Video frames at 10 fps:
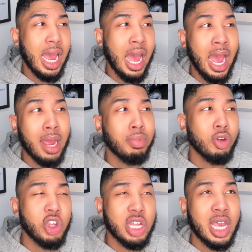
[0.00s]

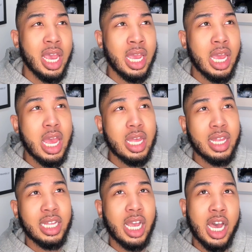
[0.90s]
appreciate
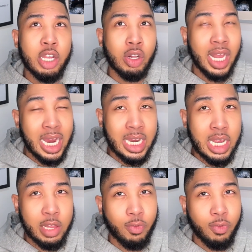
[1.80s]
that the other ladies,